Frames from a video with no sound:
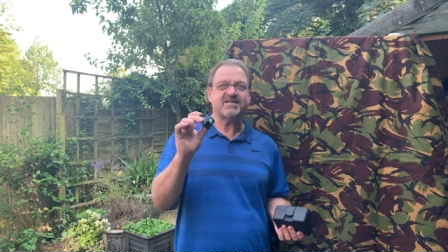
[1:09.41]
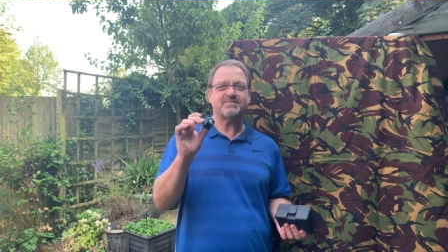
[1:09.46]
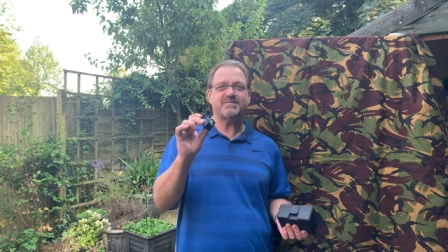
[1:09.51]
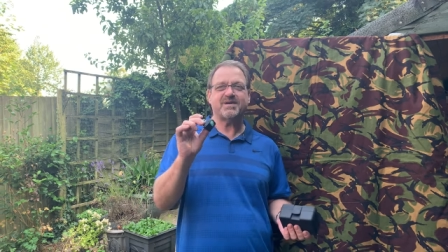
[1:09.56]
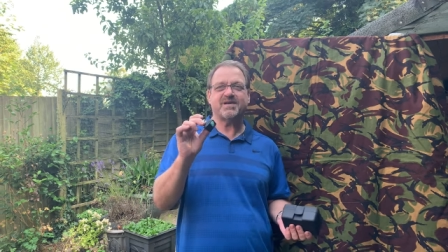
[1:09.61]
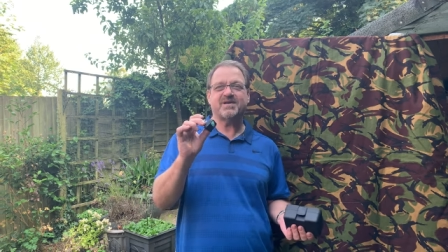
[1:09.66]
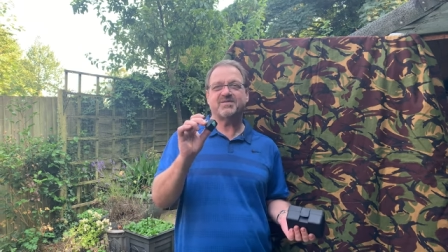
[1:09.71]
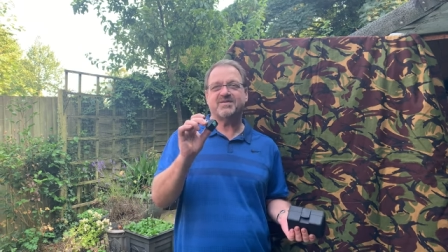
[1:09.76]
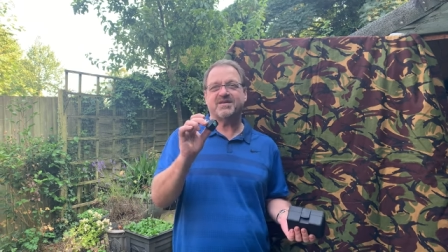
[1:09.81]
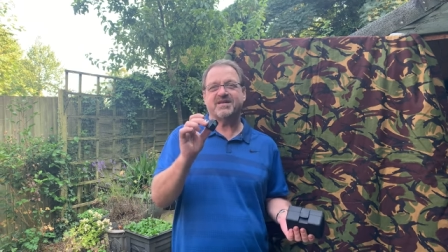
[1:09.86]
I I'm
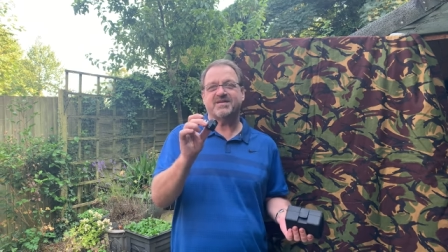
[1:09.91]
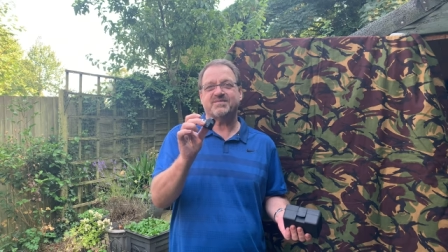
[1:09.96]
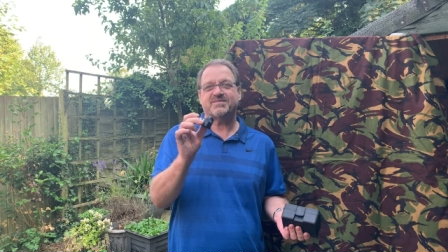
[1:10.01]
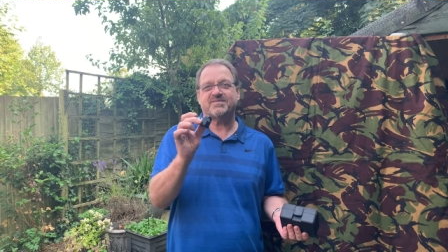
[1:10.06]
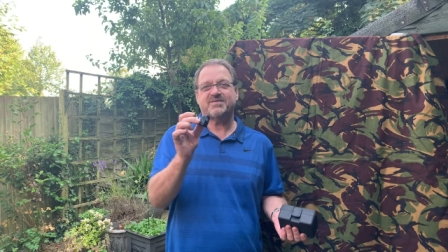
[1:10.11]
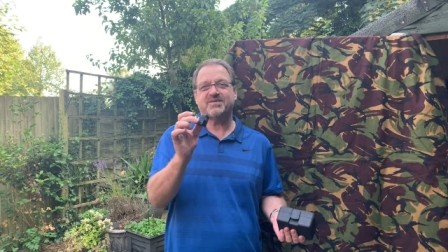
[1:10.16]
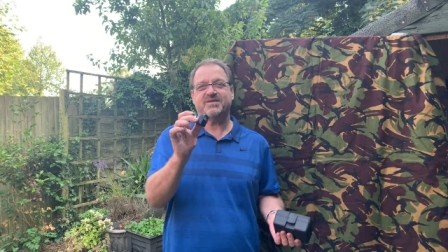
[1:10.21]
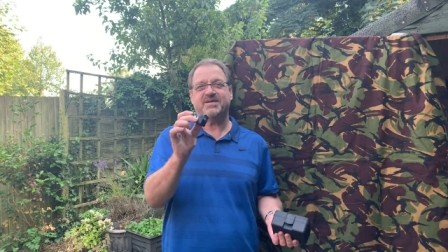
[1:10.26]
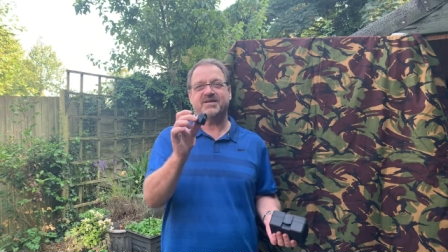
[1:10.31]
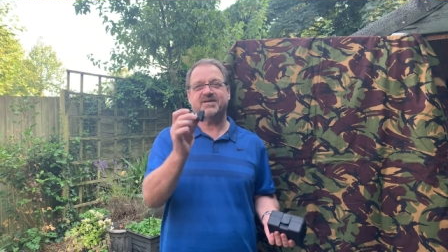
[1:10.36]
only less than
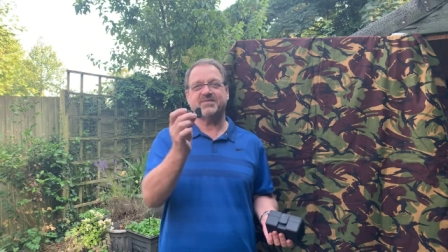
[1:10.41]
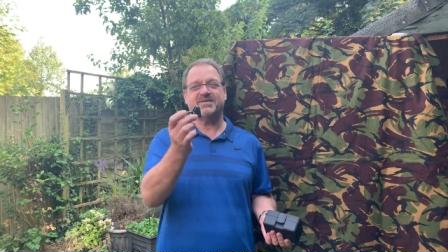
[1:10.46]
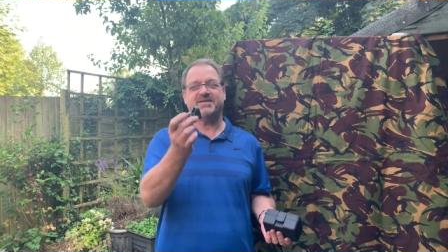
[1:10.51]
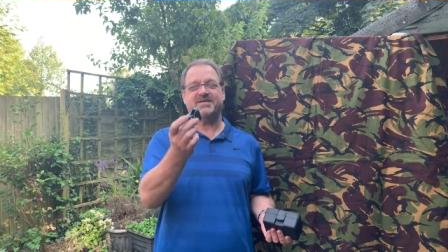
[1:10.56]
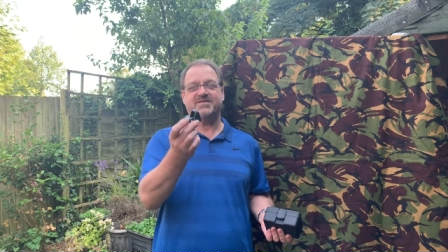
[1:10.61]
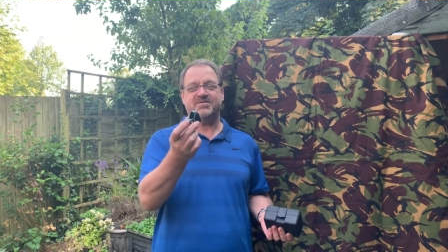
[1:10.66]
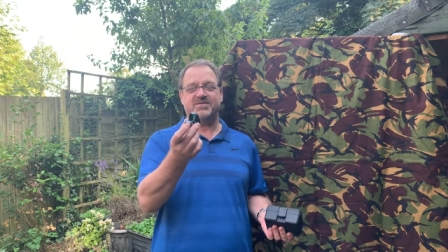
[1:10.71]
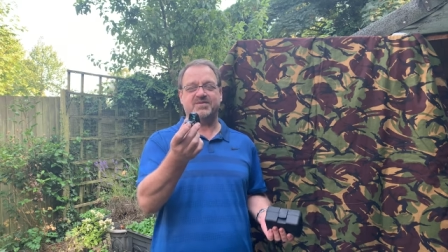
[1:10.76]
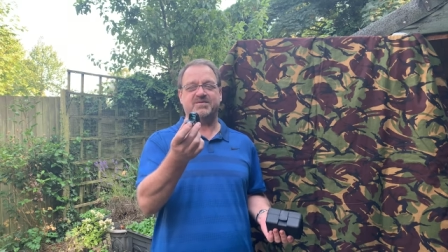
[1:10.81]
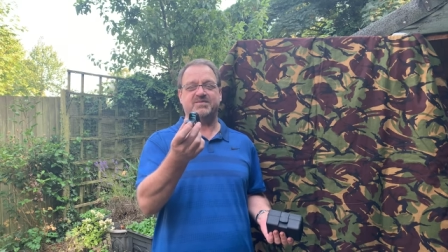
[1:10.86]
thirty
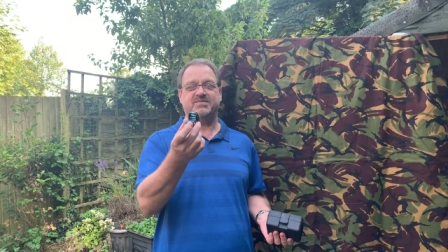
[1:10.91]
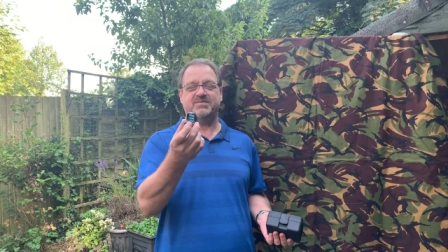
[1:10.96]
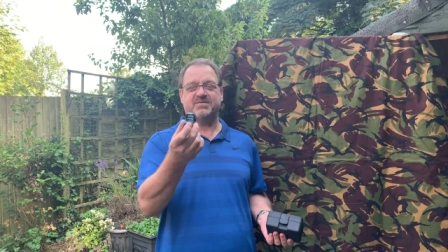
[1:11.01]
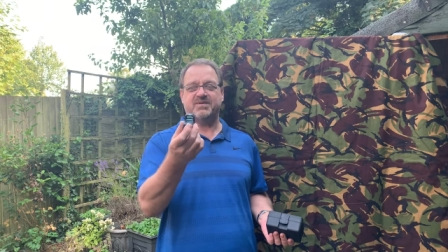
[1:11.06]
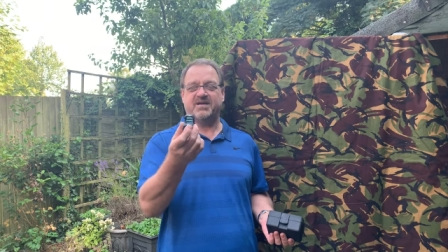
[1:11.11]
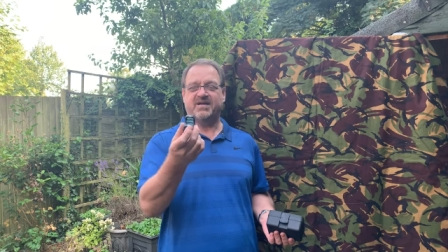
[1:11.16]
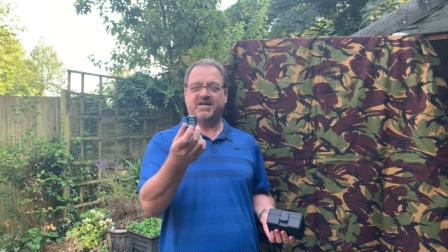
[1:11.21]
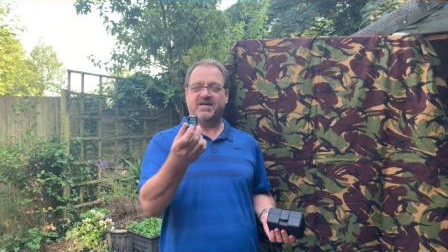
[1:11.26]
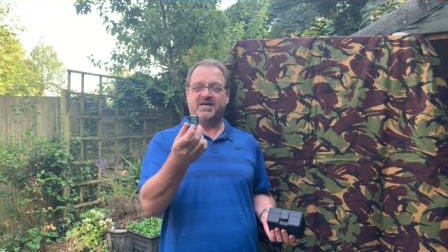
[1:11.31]
quid. So